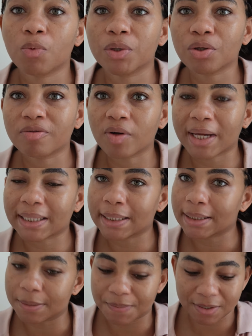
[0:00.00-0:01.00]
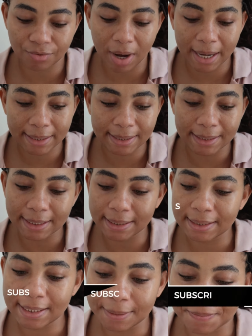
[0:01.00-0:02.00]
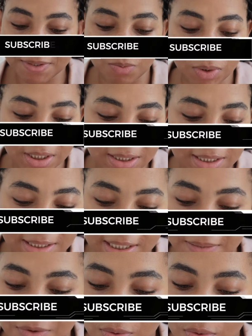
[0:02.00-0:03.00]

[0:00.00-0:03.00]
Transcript: We don't forget the lips, right? The lips. We need these lips